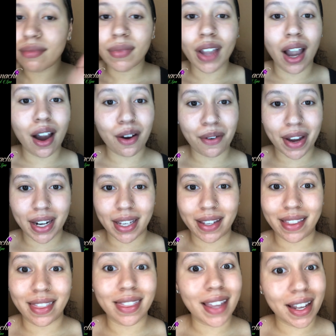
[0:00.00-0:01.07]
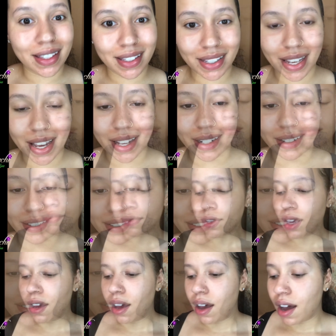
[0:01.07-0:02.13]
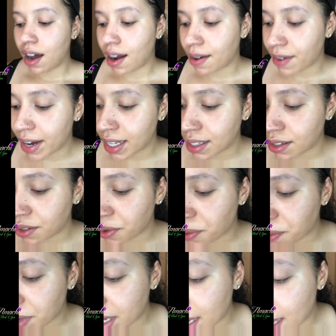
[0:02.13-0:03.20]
Alrighty, that's good. All right, so we